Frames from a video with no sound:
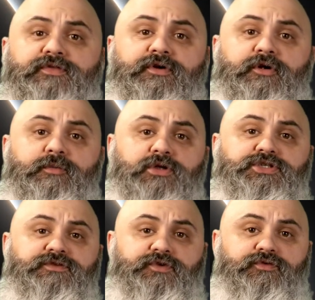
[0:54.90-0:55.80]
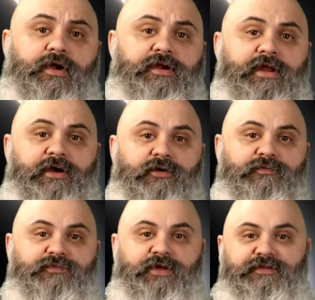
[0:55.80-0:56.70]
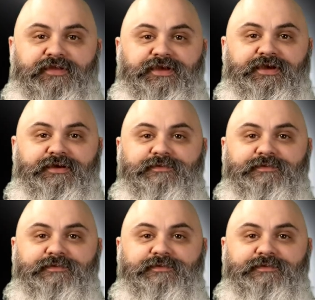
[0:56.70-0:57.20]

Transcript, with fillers: are a bunch of you right now that are thinking,